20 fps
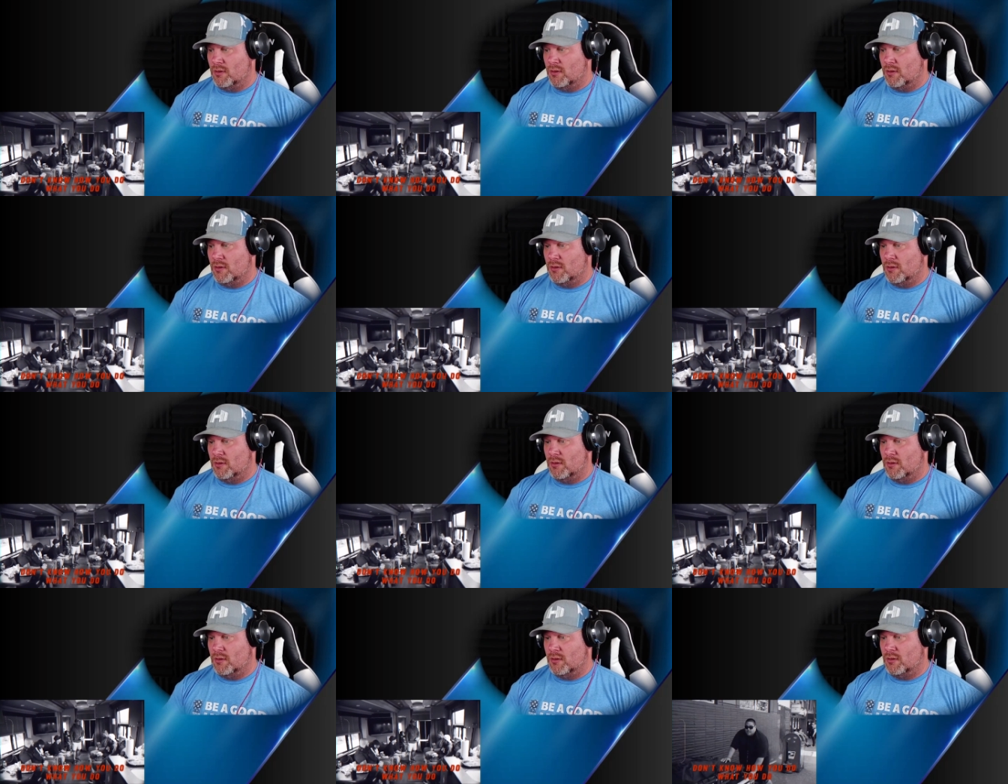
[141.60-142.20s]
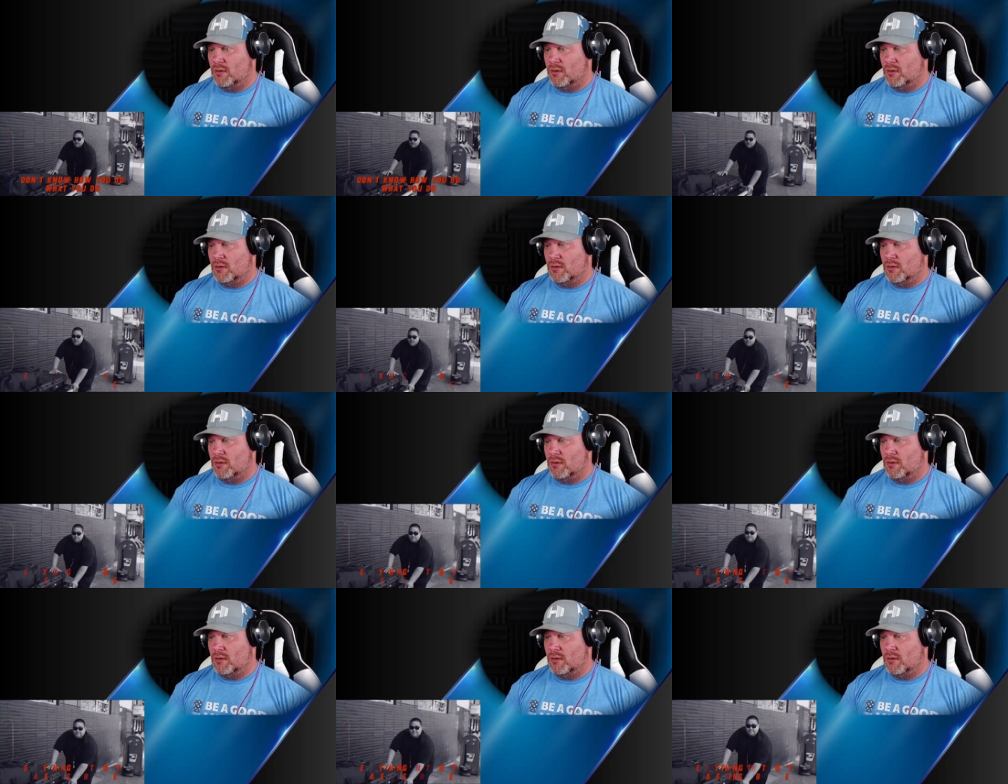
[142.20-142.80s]
do.
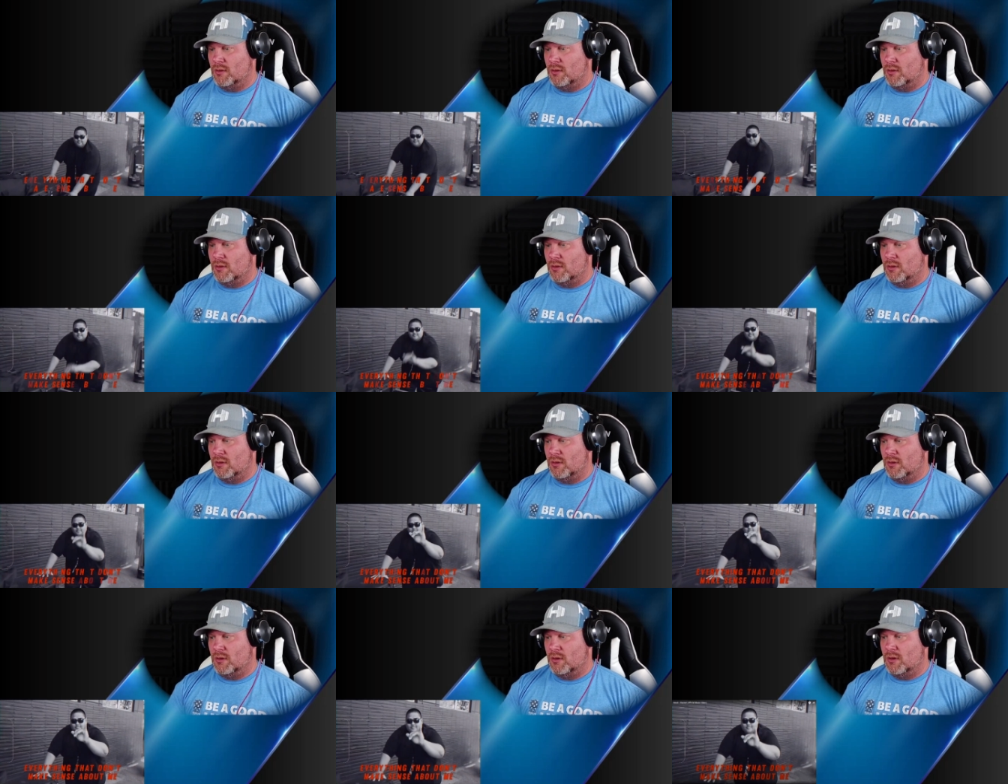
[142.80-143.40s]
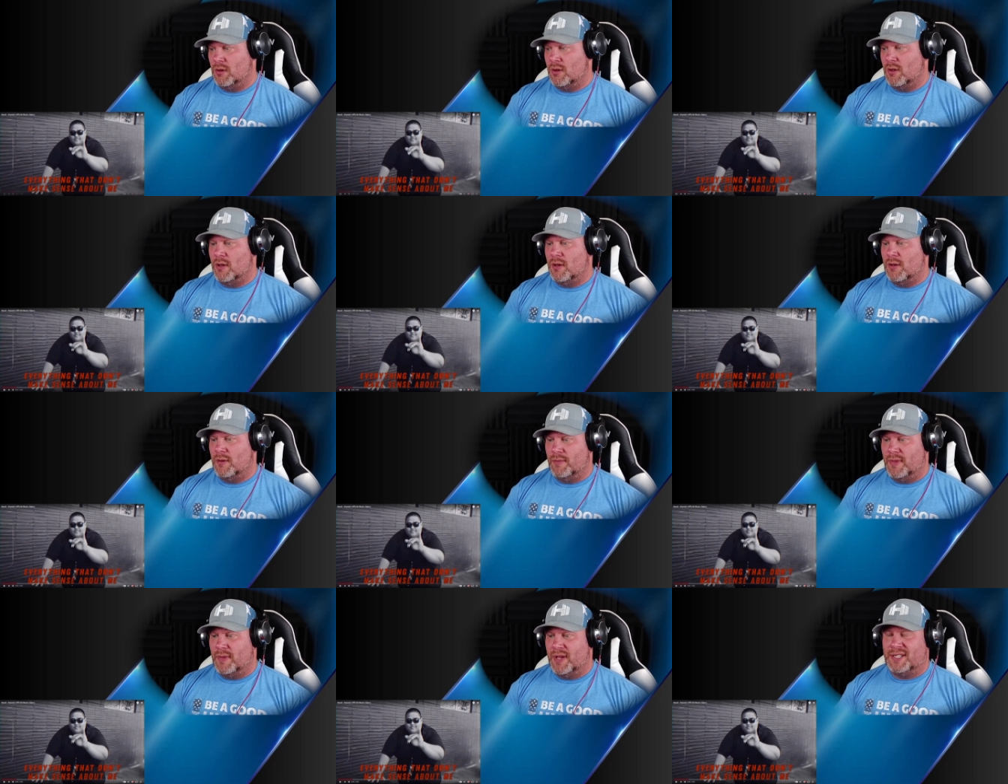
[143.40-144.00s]
Everything that
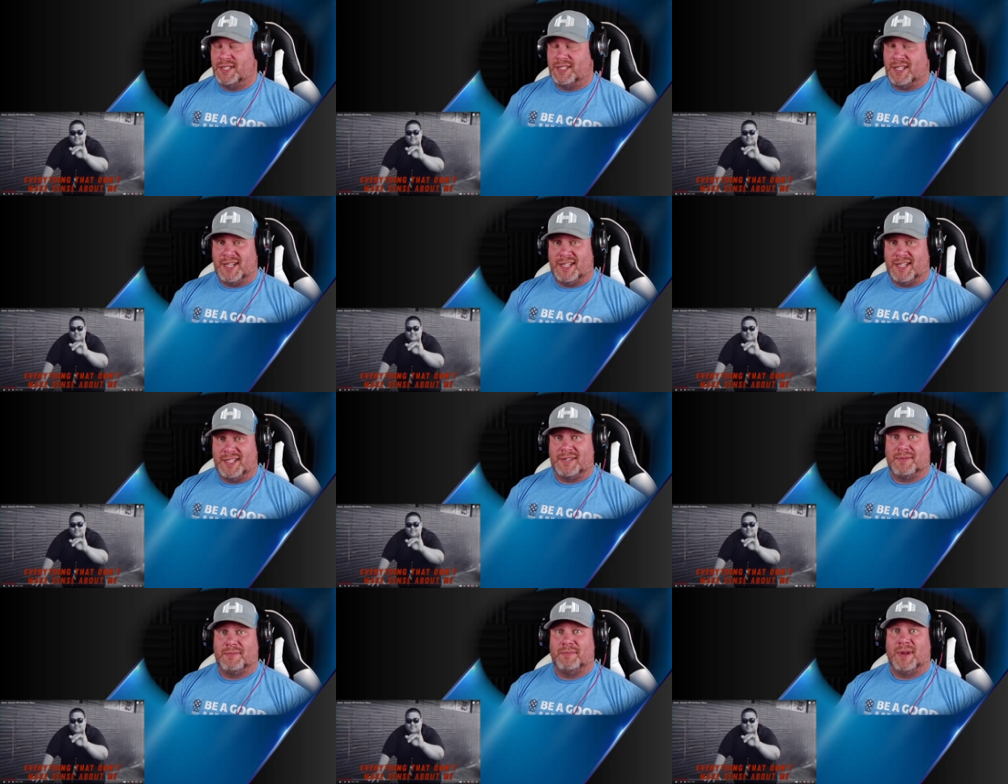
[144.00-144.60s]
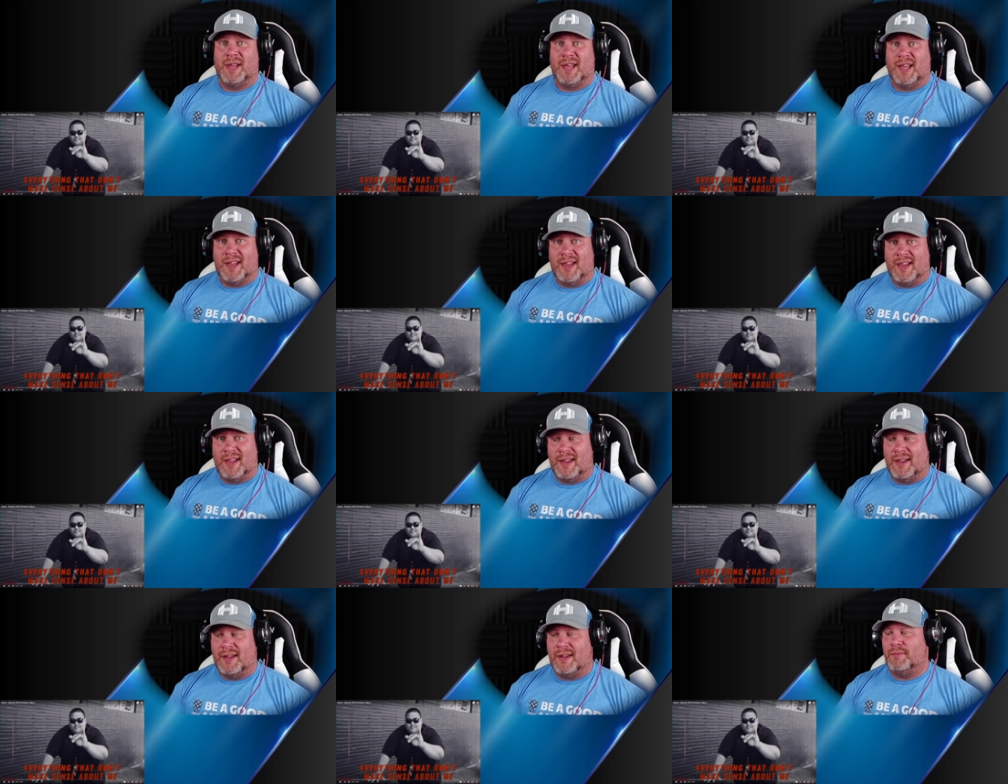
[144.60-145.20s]
makes sense
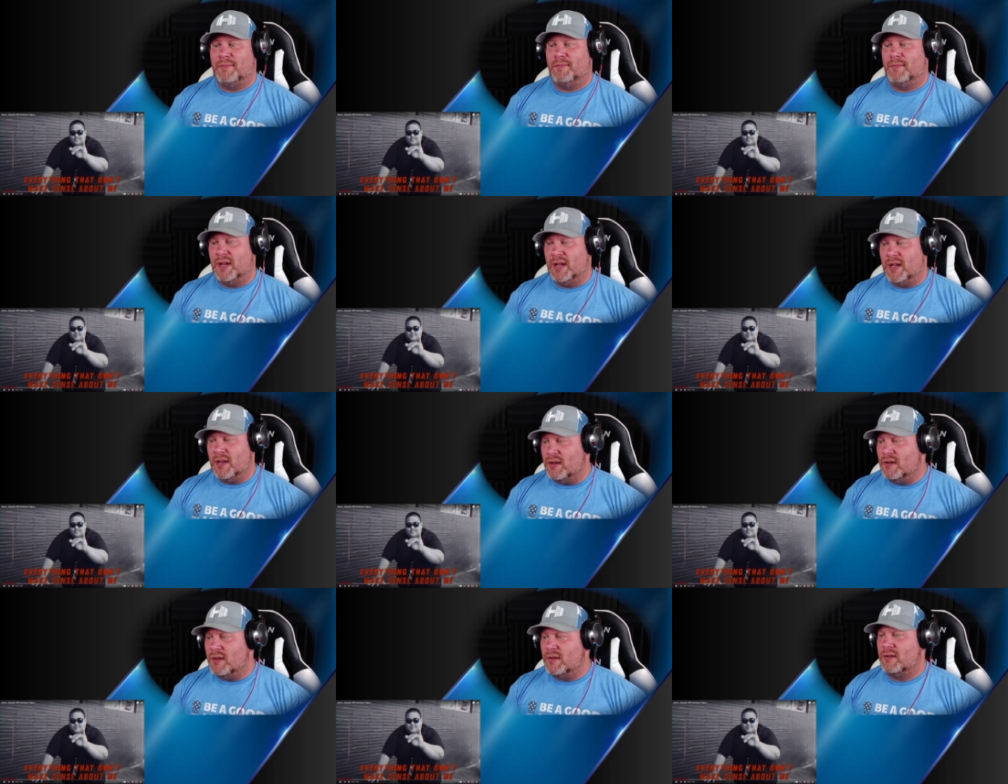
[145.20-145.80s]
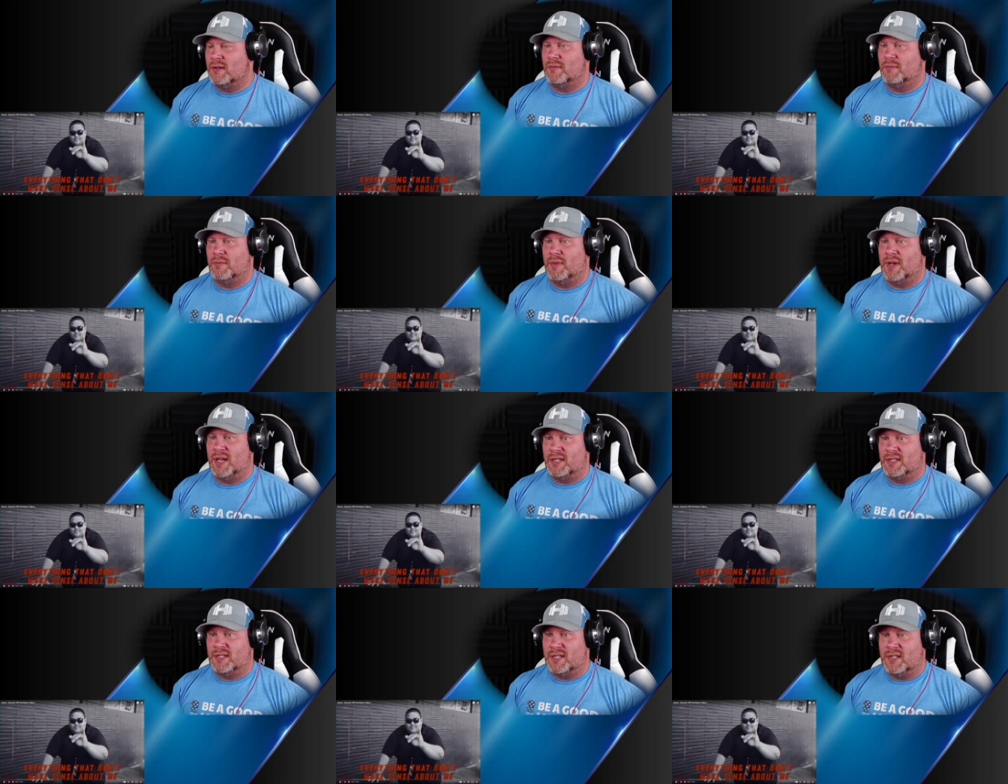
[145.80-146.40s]
about me
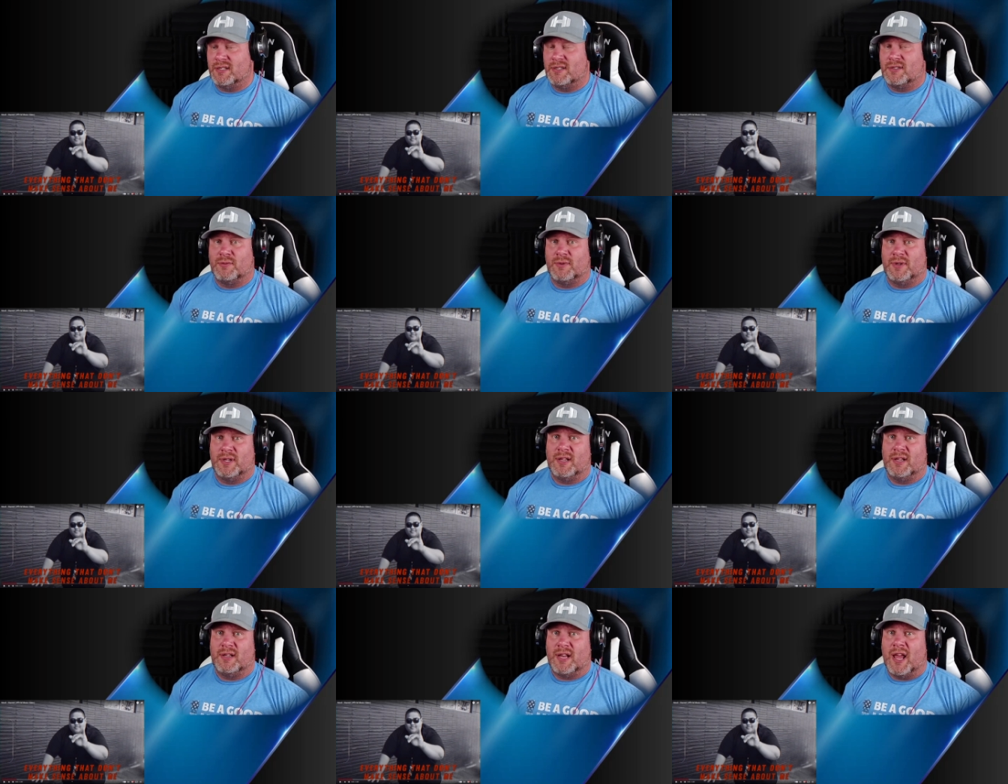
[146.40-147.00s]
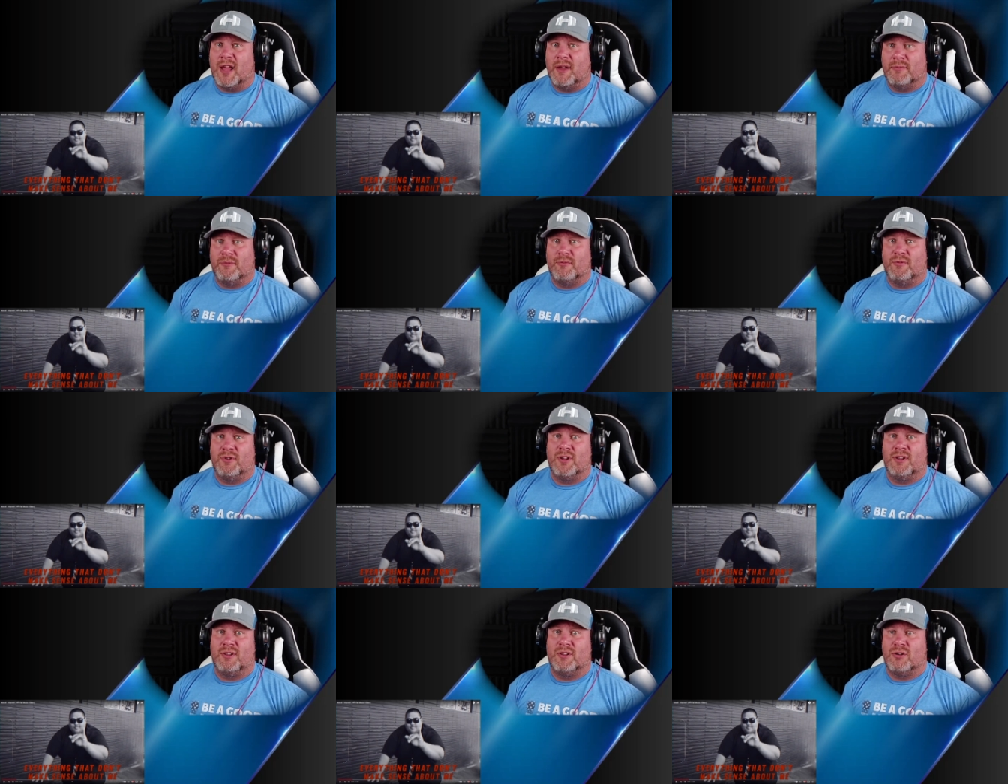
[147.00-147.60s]
makes sense when
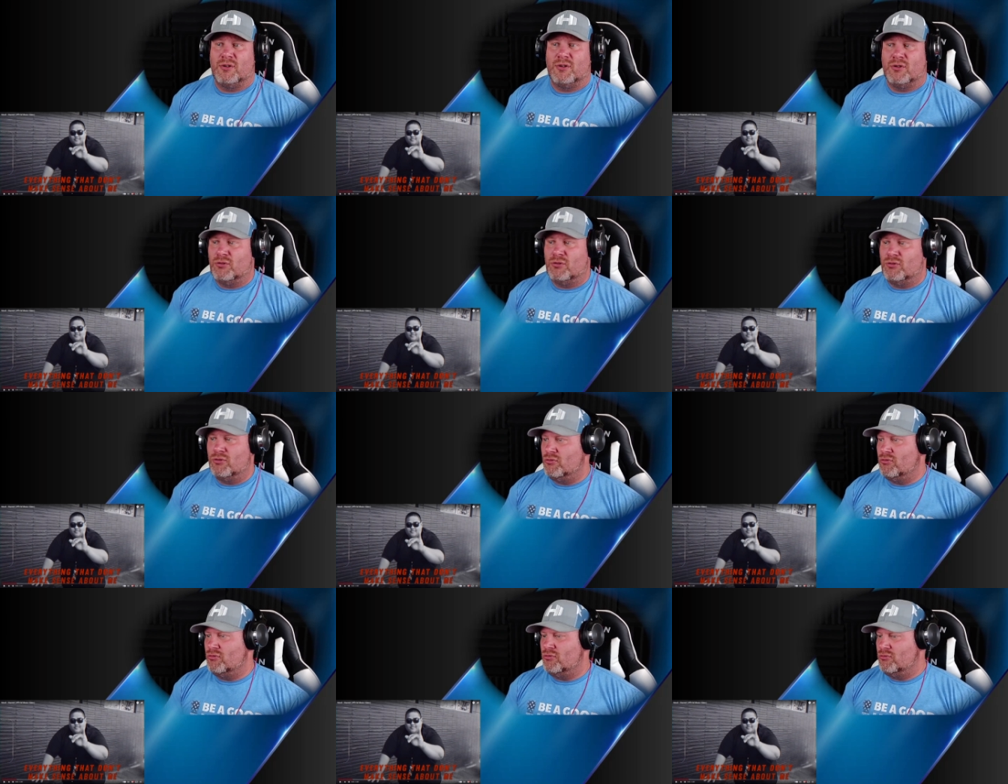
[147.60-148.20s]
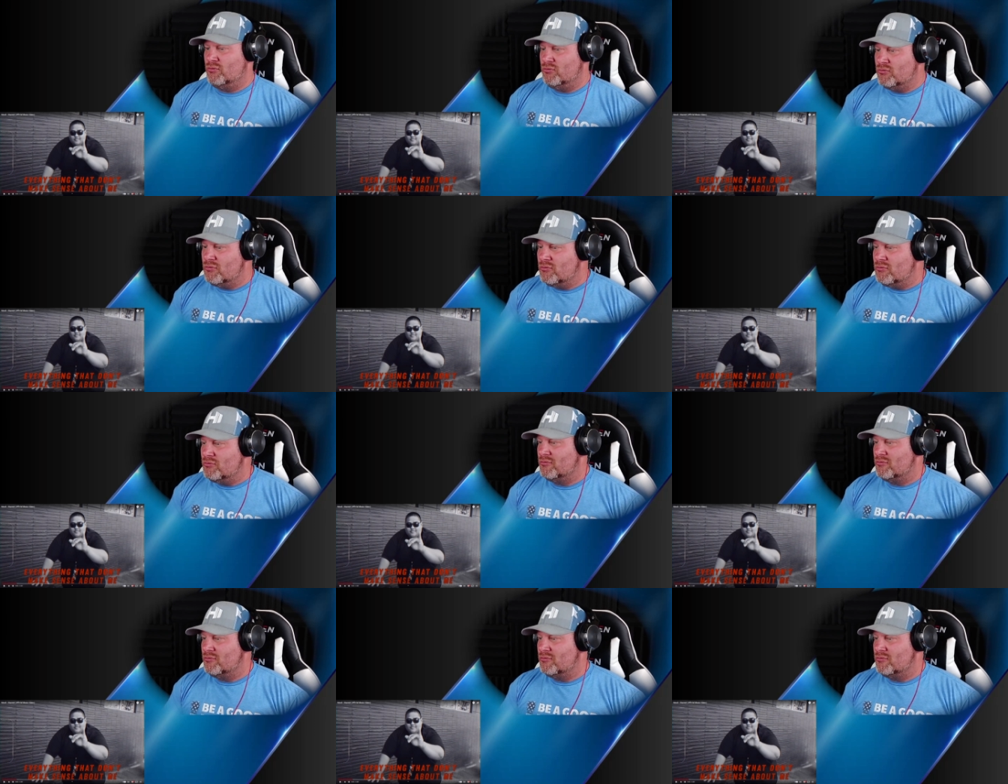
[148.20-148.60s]
I'm with you.